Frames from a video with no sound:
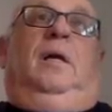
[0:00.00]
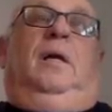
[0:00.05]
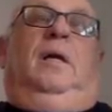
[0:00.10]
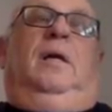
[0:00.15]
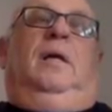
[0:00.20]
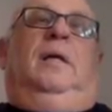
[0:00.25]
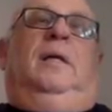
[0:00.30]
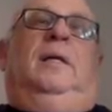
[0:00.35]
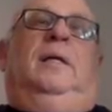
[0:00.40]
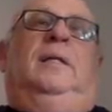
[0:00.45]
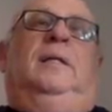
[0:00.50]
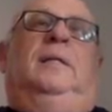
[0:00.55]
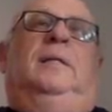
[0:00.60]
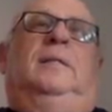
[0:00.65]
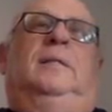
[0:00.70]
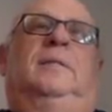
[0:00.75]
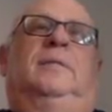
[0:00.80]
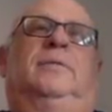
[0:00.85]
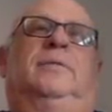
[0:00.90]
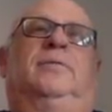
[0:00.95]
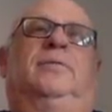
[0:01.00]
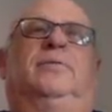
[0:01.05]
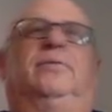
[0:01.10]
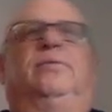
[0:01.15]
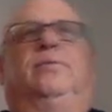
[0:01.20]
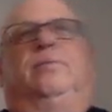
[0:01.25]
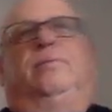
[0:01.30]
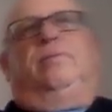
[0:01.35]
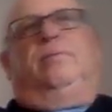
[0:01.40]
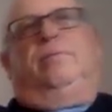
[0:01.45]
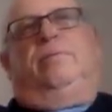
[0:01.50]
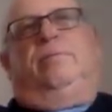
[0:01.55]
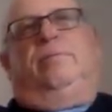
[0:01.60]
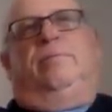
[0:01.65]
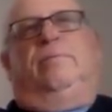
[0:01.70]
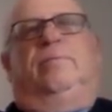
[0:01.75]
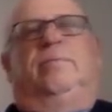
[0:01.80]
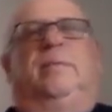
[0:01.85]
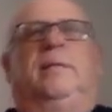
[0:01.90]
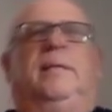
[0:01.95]
I
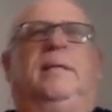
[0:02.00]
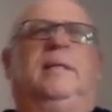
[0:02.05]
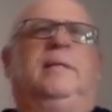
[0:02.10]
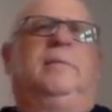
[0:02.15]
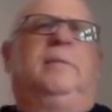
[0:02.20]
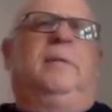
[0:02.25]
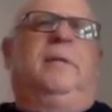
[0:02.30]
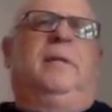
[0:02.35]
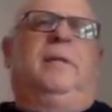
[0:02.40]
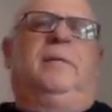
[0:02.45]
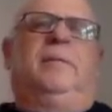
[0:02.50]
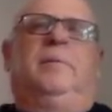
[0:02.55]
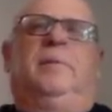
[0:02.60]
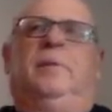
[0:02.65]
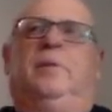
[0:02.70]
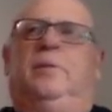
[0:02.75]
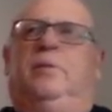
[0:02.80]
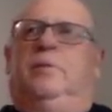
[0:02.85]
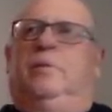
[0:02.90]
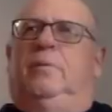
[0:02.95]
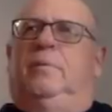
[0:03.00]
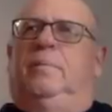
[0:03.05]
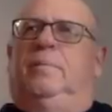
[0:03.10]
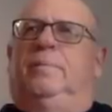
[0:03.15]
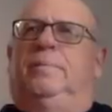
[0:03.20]
guess about 8 months,